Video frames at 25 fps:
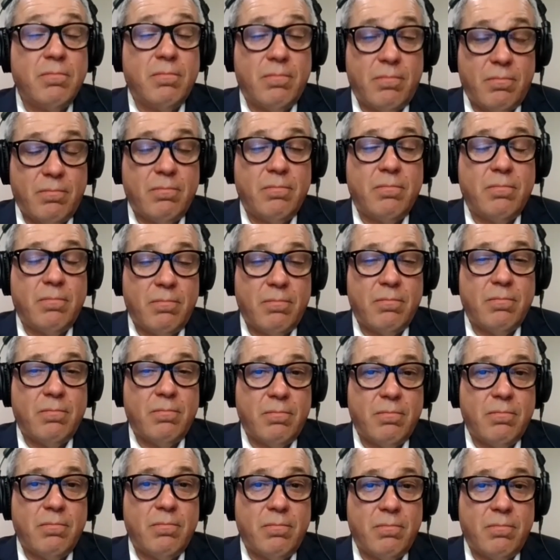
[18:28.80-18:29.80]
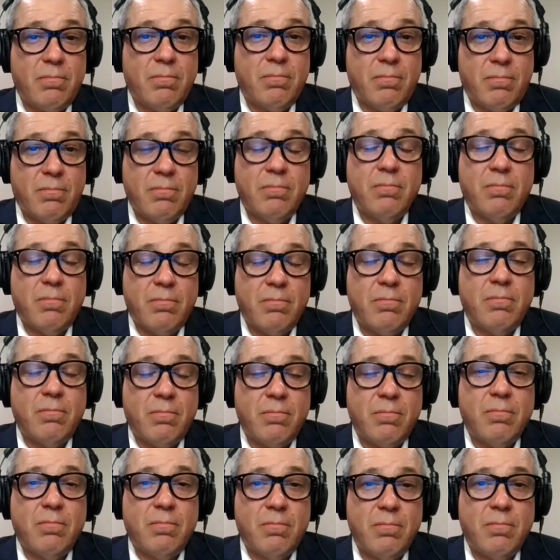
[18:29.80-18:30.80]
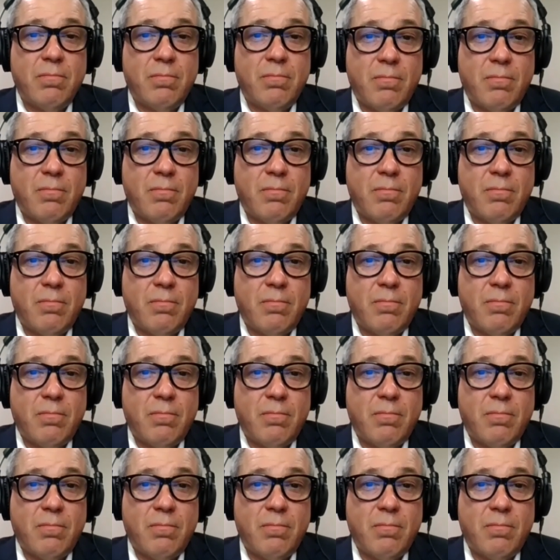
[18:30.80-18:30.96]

(silent)